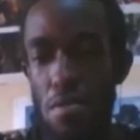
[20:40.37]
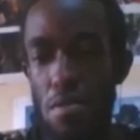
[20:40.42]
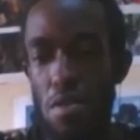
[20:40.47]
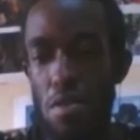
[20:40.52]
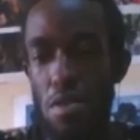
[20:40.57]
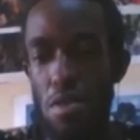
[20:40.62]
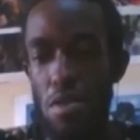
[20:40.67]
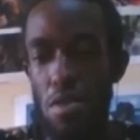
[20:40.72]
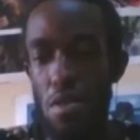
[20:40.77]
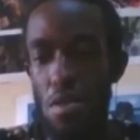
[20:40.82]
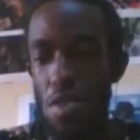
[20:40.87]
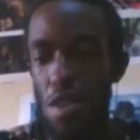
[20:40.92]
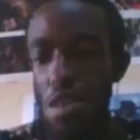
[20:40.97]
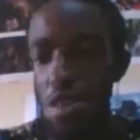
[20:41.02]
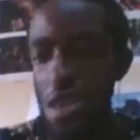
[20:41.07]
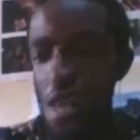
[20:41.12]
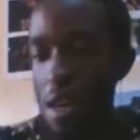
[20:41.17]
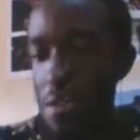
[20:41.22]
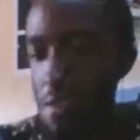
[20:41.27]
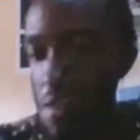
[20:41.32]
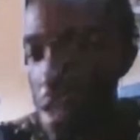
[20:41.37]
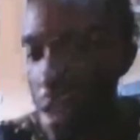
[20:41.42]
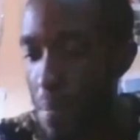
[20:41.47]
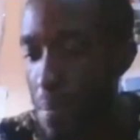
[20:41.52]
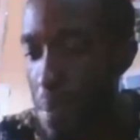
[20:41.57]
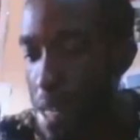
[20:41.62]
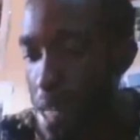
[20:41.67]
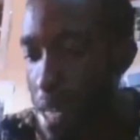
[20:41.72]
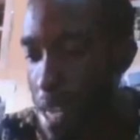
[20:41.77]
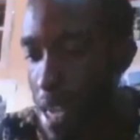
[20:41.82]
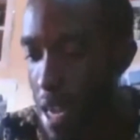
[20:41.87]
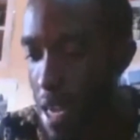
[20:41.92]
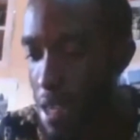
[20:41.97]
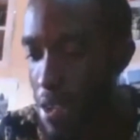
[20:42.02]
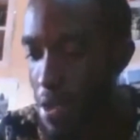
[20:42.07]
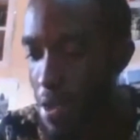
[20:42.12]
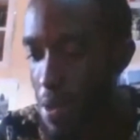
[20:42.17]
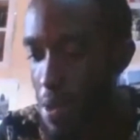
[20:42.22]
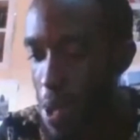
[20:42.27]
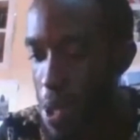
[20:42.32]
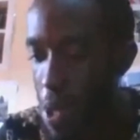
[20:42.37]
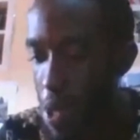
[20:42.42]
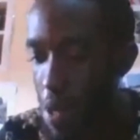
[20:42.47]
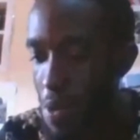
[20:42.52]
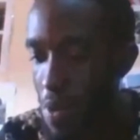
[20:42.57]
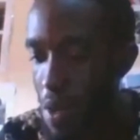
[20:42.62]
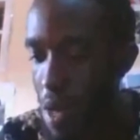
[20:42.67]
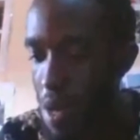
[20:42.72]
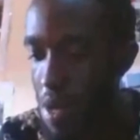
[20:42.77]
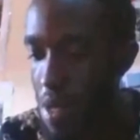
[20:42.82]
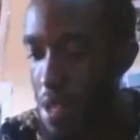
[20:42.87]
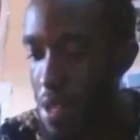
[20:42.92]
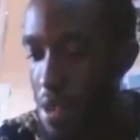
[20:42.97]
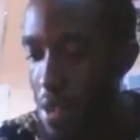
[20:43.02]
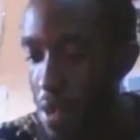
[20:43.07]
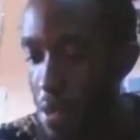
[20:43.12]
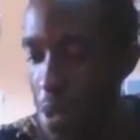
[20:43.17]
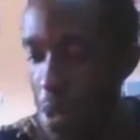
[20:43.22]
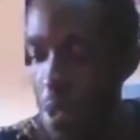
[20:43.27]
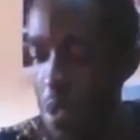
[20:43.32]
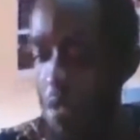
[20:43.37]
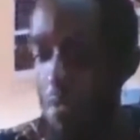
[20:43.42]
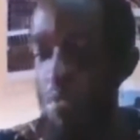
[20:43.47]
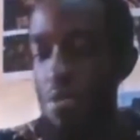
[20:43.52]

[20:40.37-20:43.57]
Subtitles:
so they are basically solution